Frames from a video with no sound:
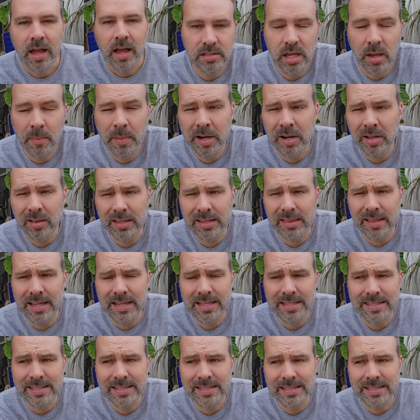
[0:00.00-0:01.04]
Apparently
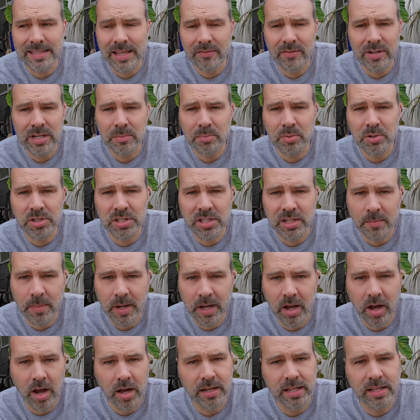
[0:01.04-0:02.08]
like 70% of my
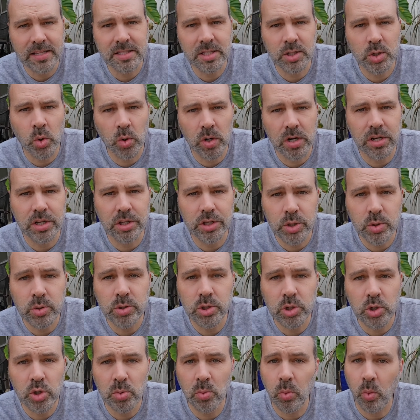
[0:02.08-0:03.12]
audience, according to
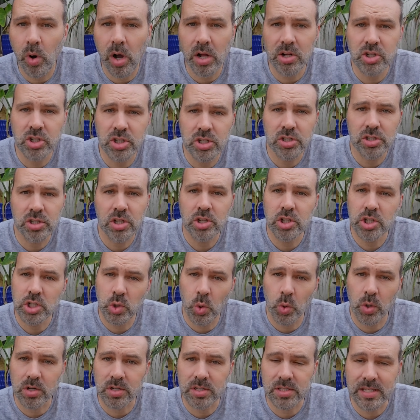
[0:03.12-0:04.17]
YouTube, watches
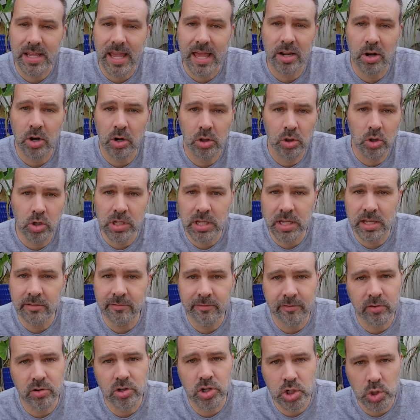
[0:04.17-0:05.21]
shorts and are looking
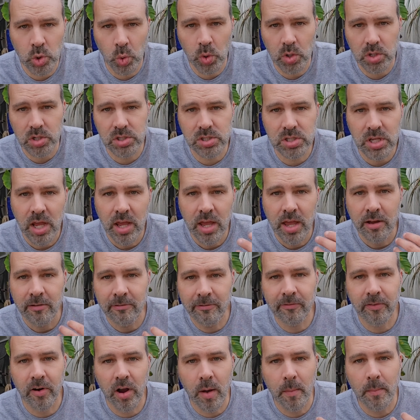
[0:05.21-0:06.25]
for shorts
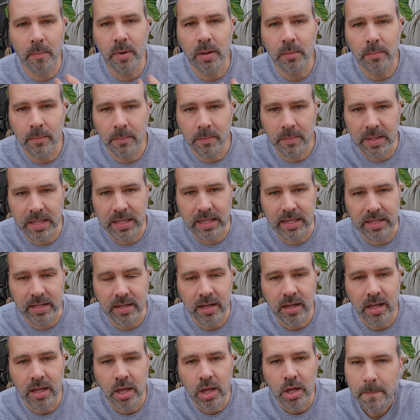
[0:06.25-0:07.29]
from me.
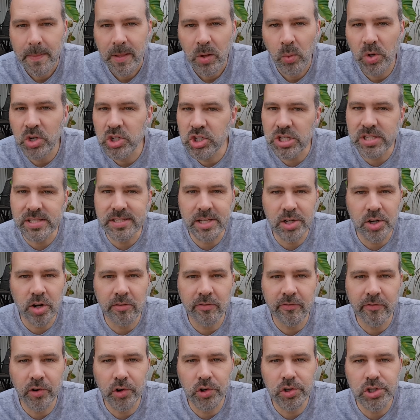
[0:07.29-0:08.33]
We just did our
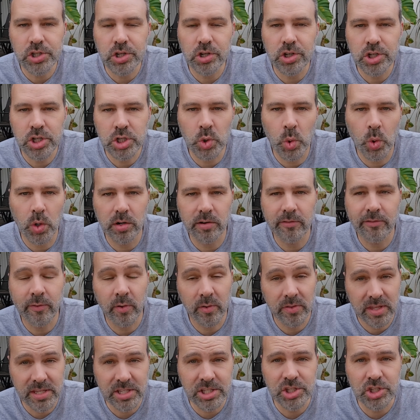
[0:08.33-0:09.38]
first short for
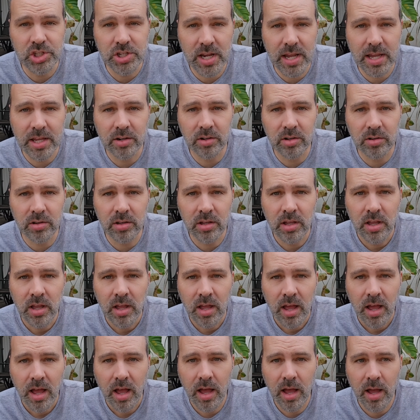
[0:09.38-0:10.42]
this channel
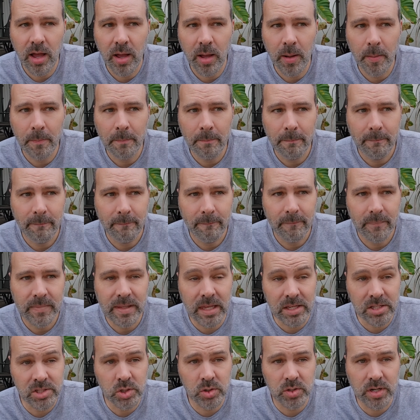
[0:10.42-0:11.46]

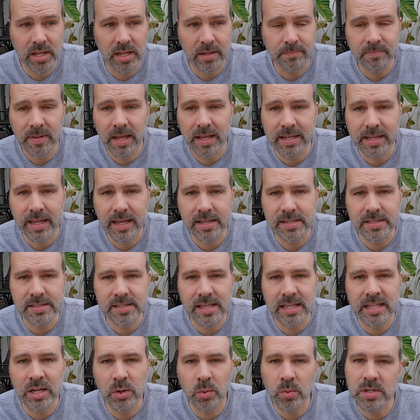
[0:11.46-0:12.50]
yesterday, I guess,
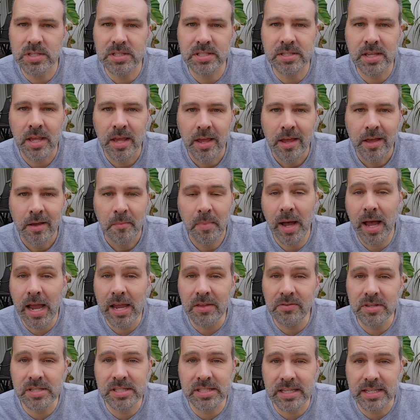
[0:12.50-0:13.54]
and it was
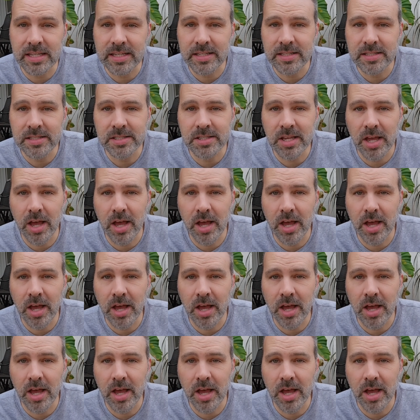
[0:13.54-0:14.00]
behind the scenes